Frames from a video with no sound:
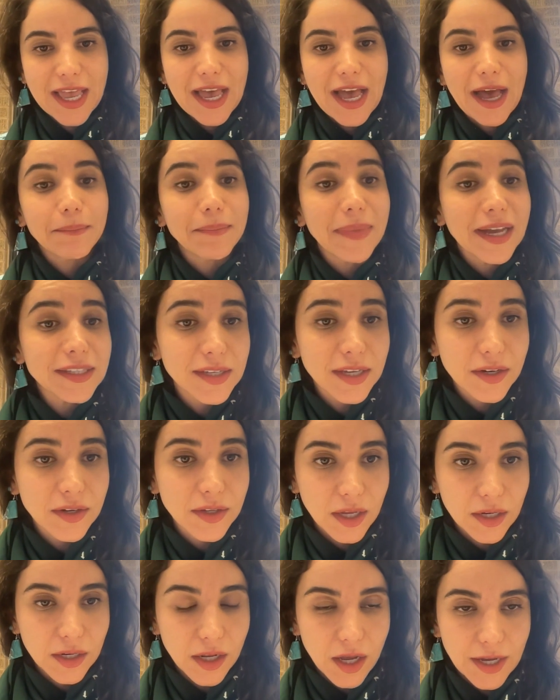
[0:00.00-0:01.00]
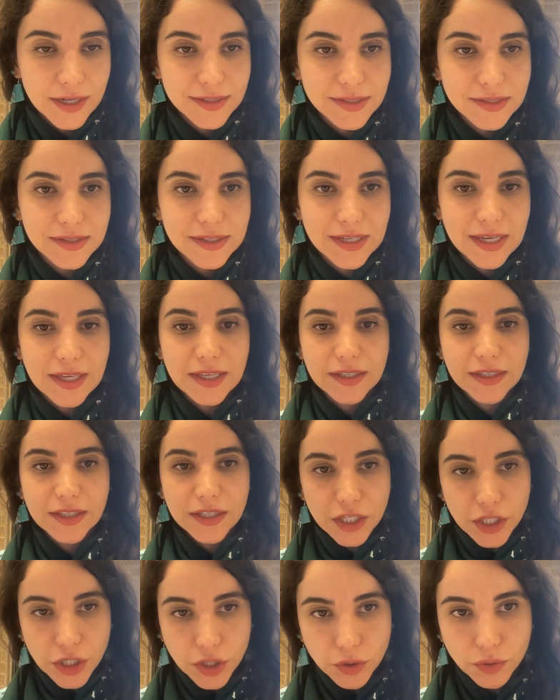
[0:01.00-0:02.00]
and materialize the
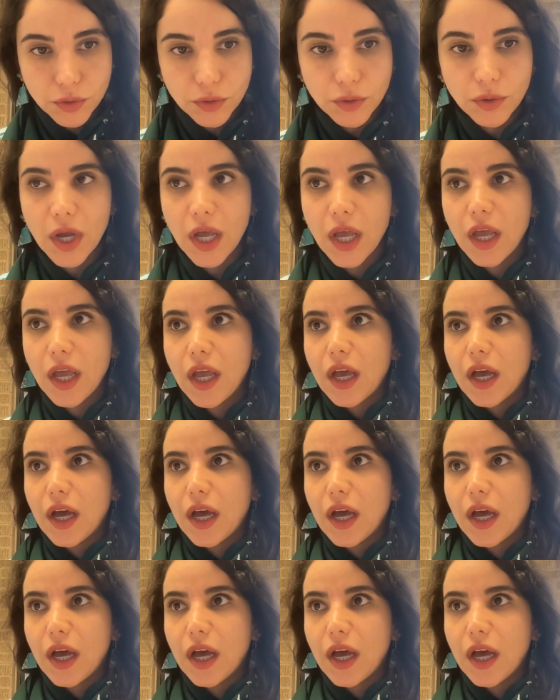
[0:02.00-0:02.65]
new